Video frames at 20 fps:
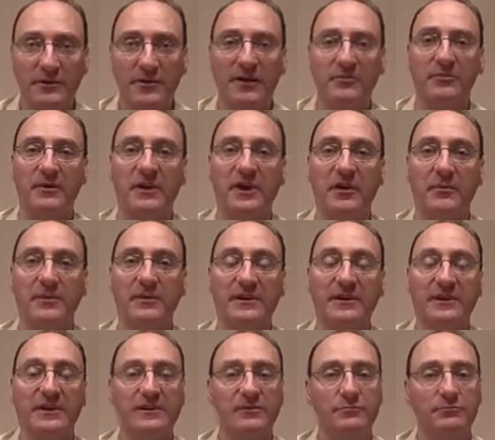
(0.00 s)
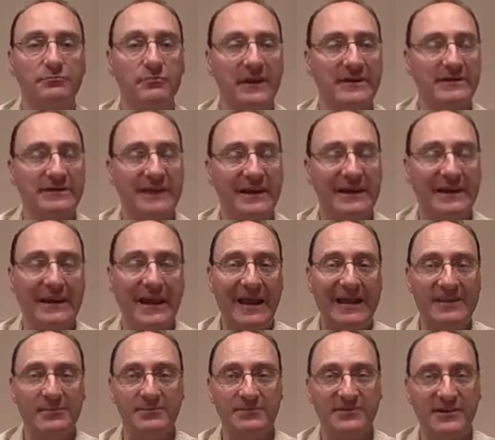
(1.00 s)
Government coming in, basically
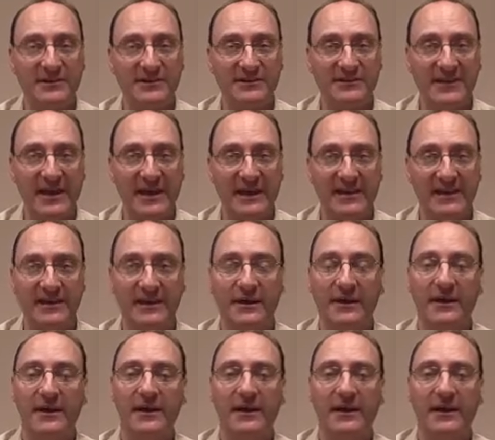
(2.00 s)
taking 80% stake.